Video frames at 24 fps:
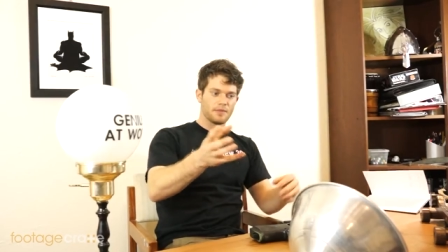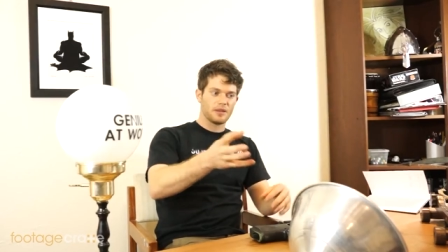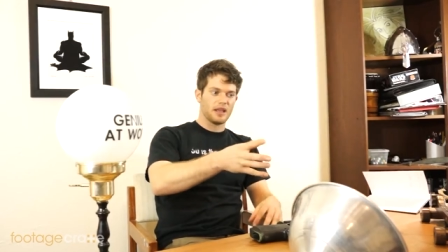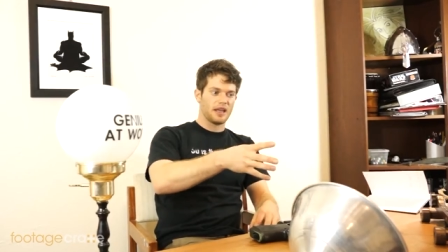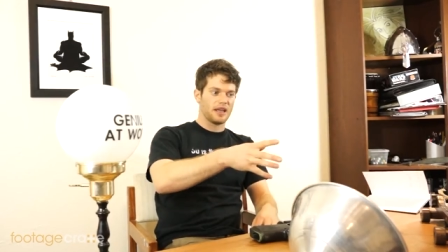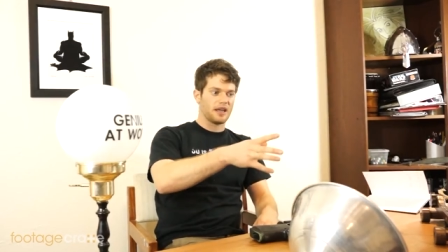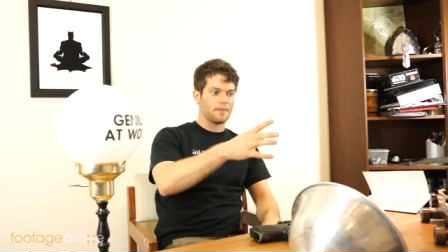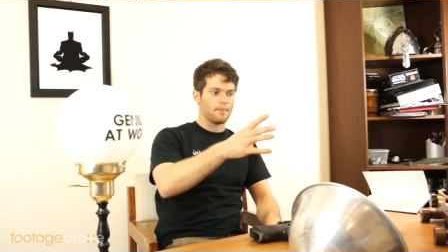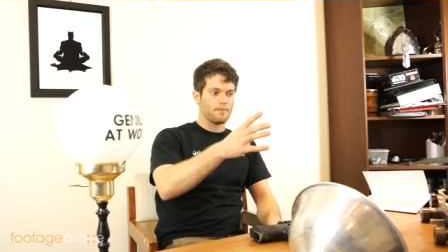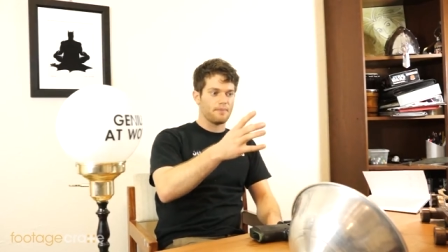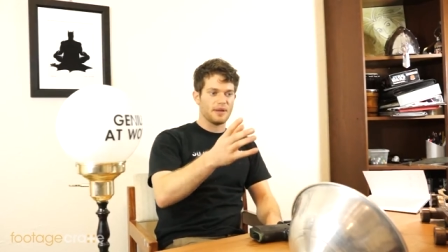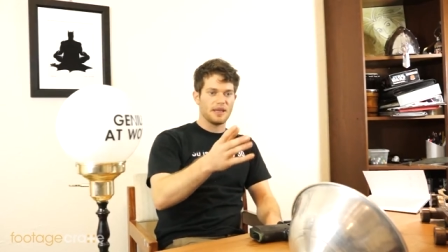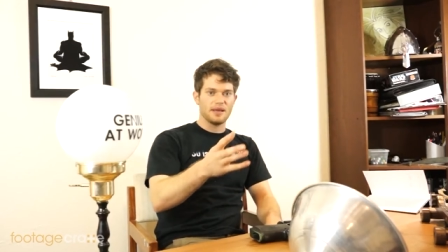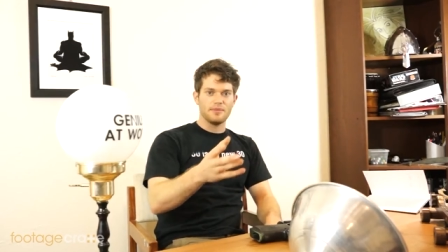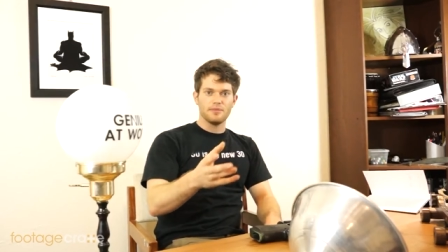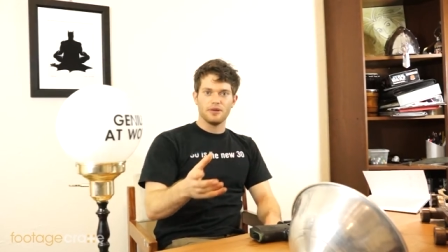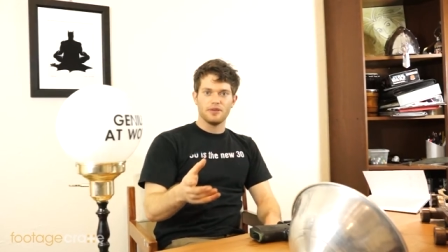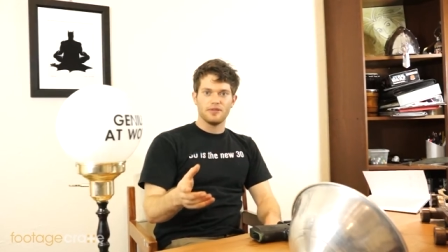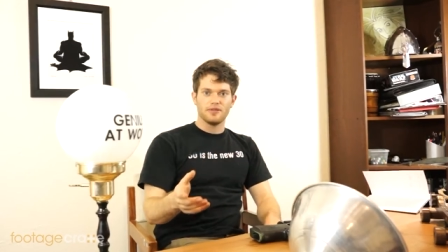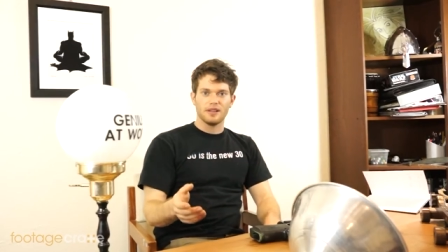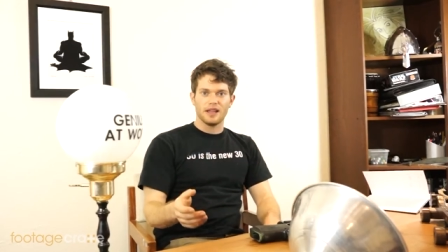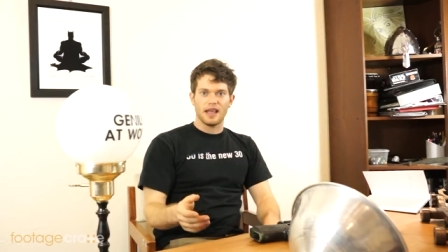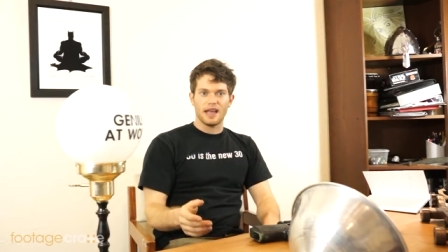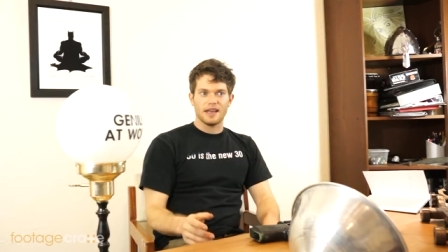like a beam
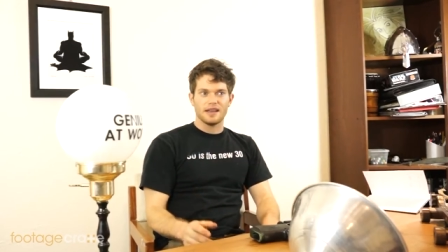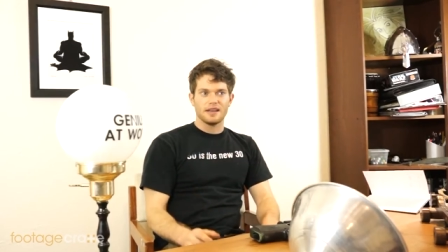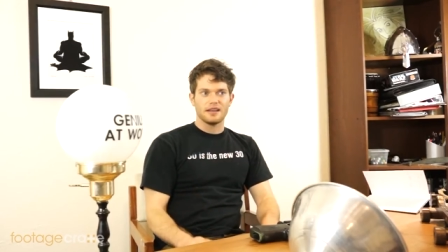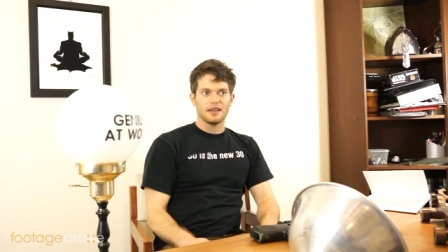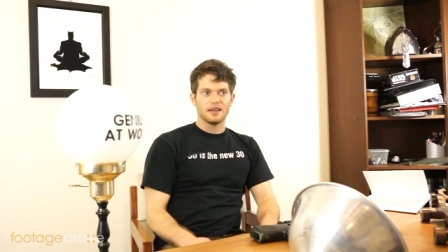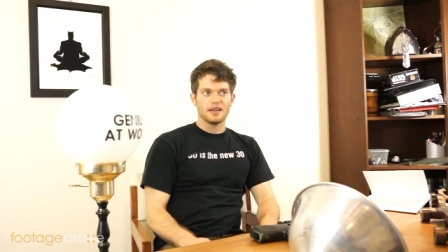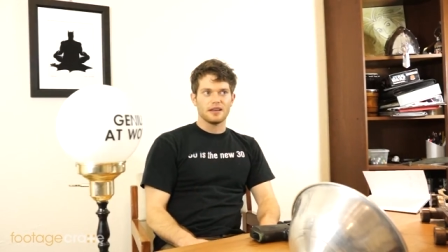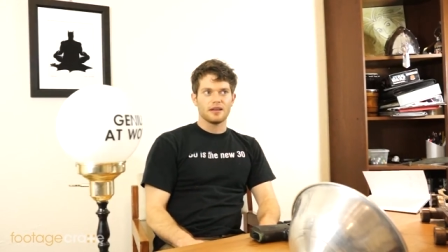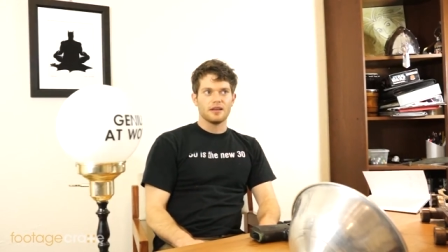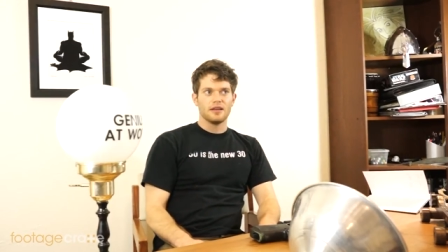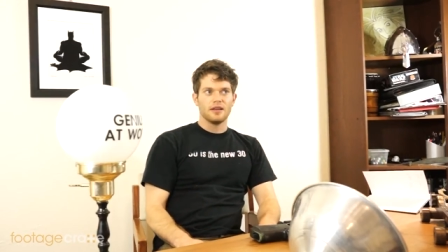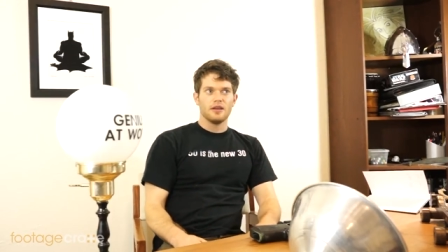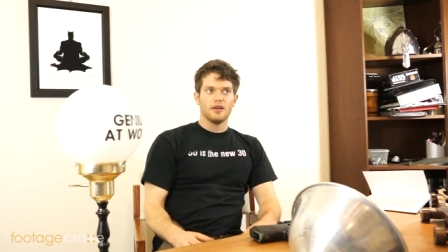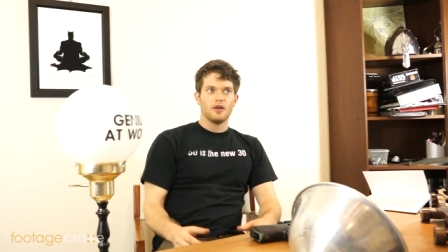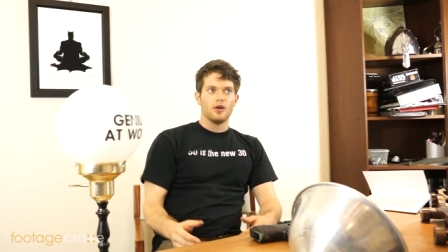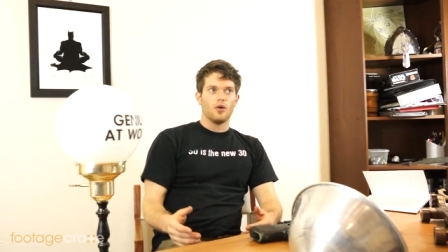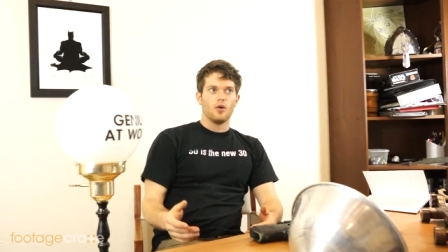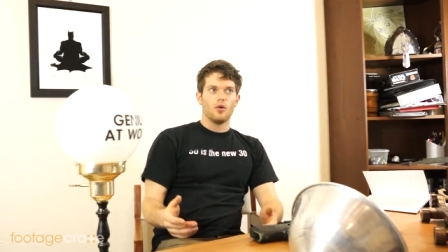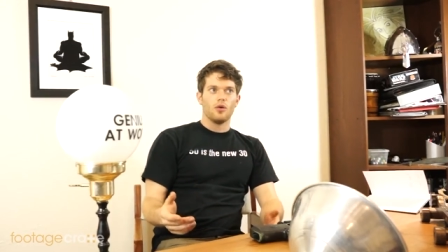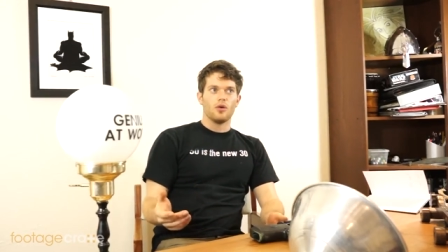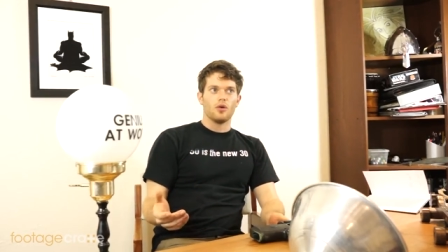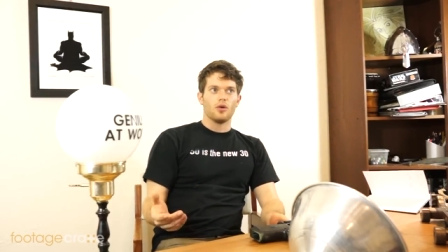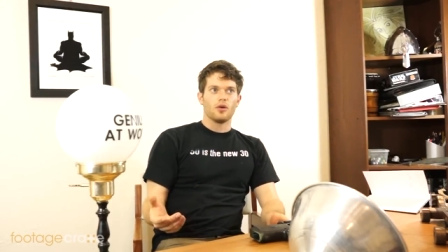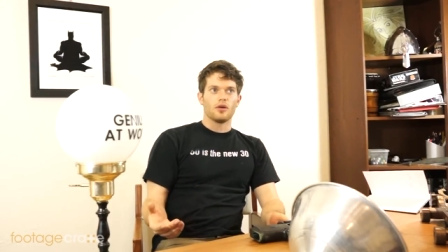of lightning
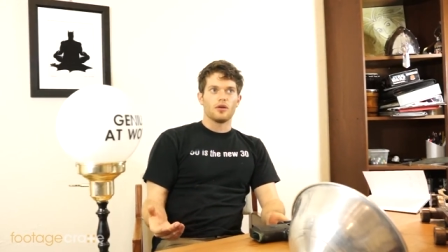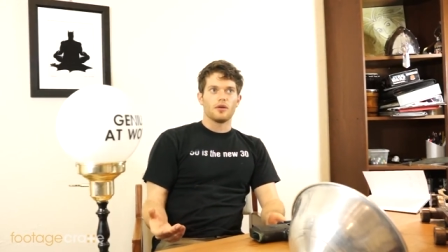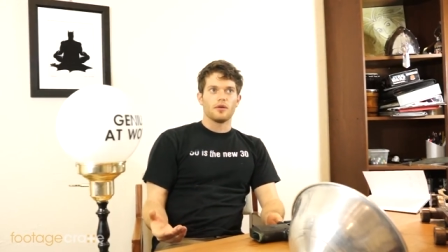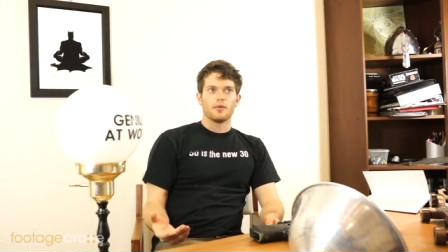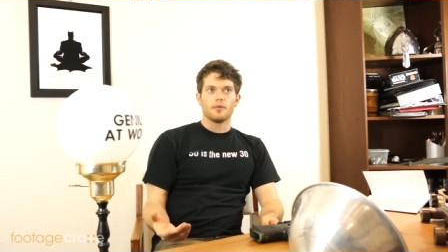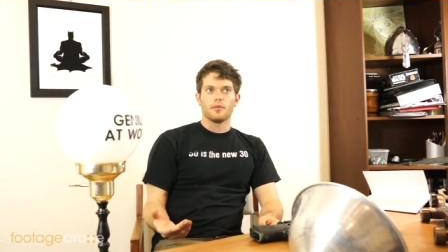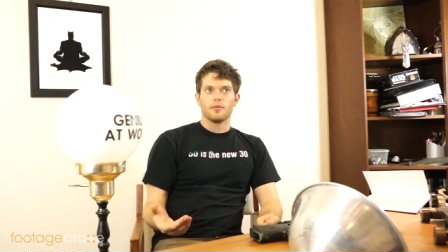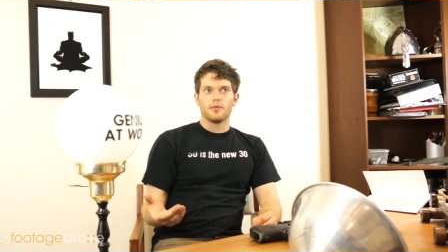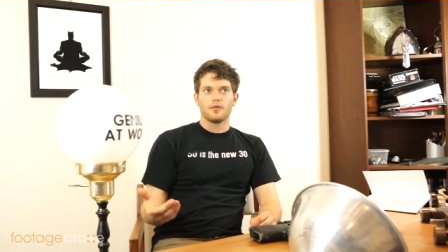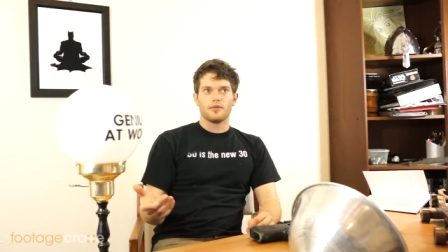or